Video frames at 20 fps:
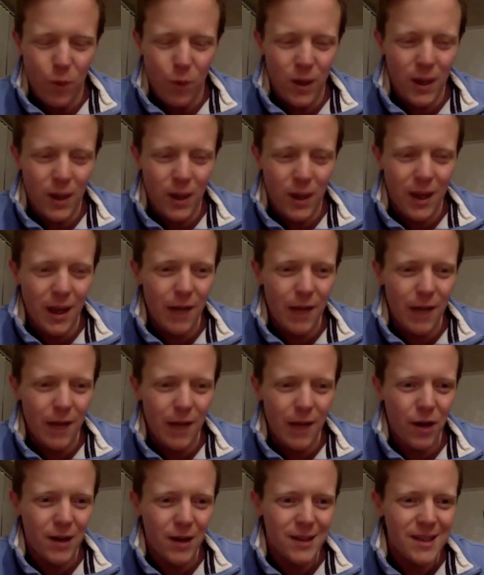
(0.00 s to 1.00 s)
give
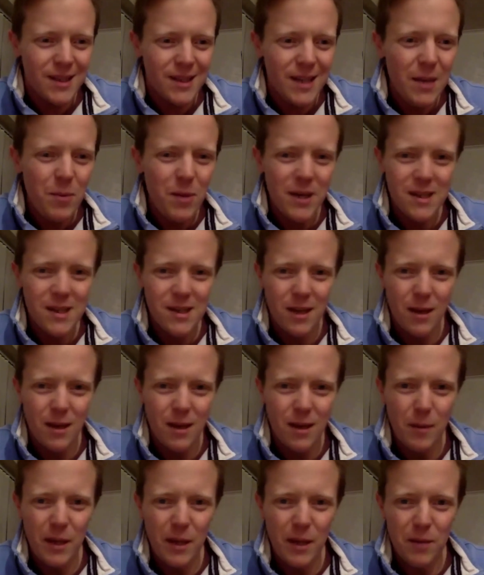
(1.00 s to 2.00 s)
our deepest
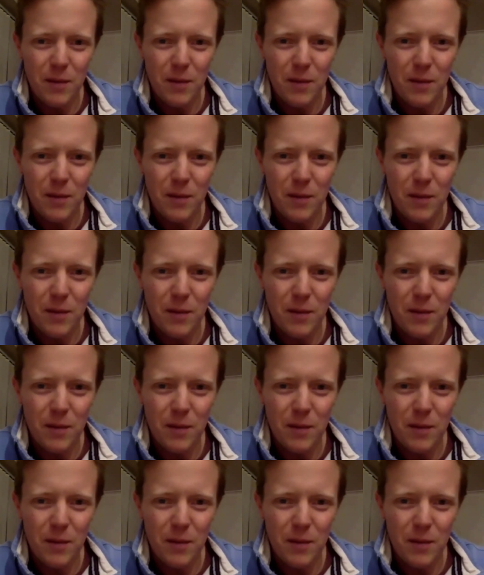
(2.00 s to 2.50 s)
commitments